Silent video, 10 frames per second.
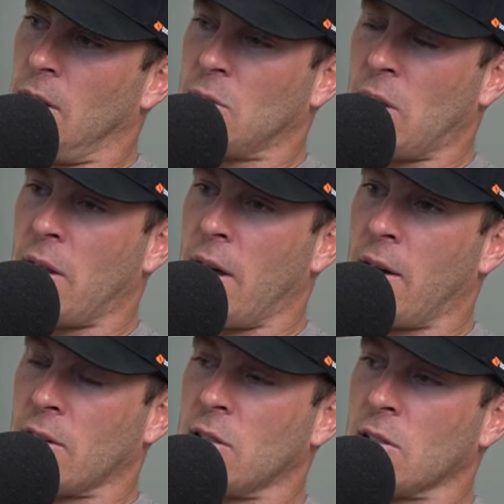is one of the
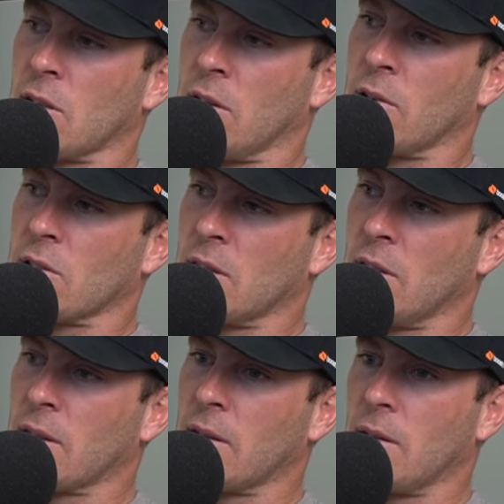hardest things, though. Honestly,
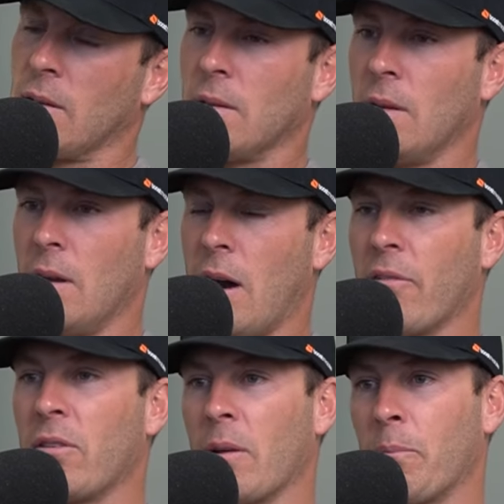like
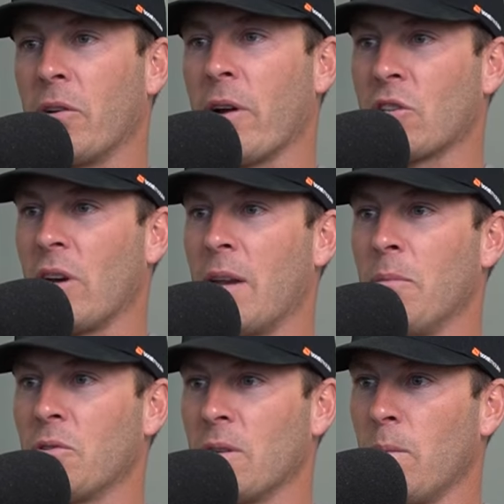after that big crash I had in
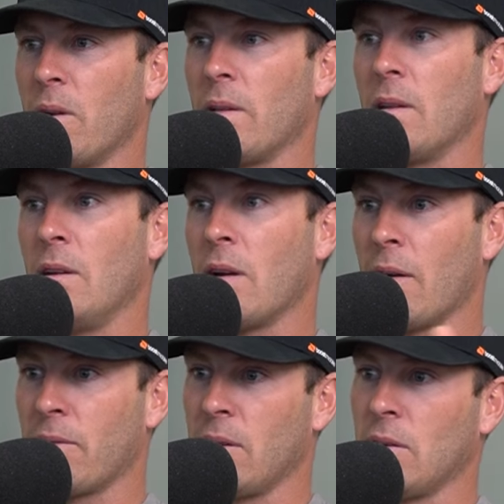Madrid, the year
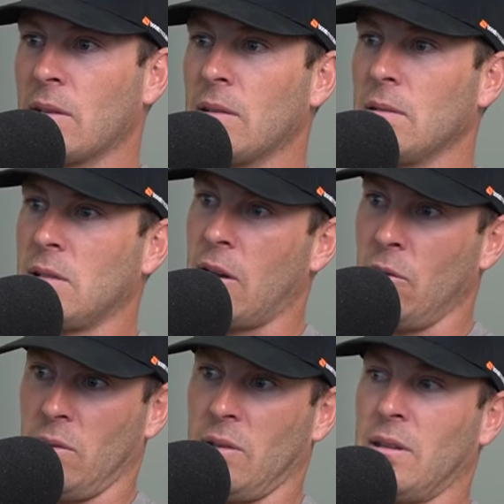after I started
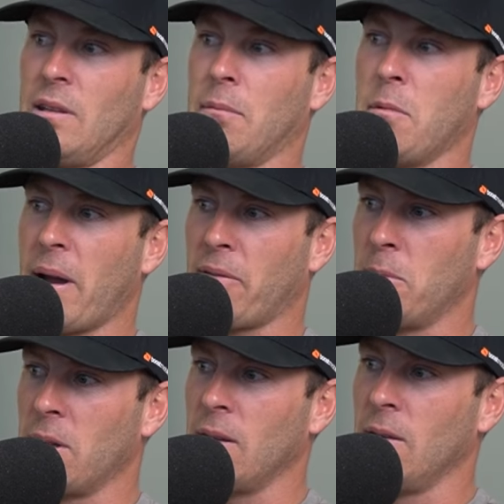on the double backflip
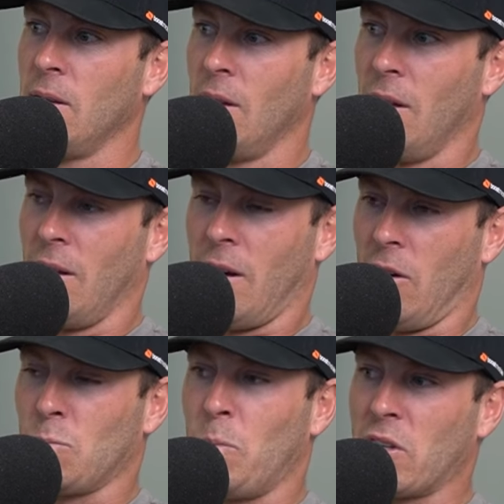again, I
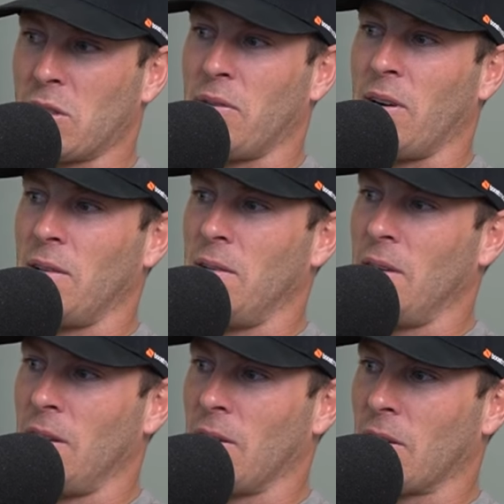was petrified. You
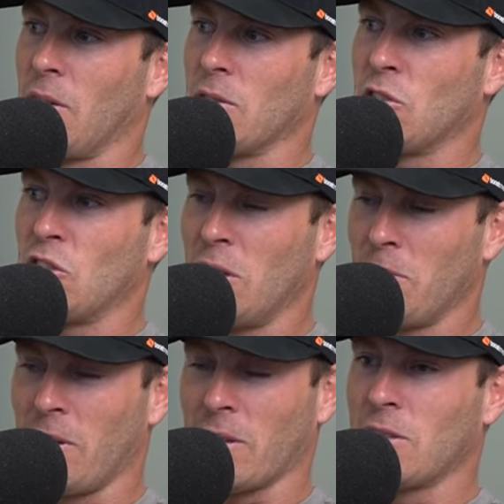know, like shit,
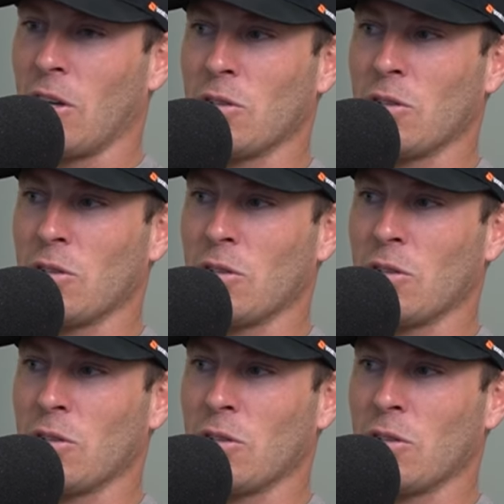like so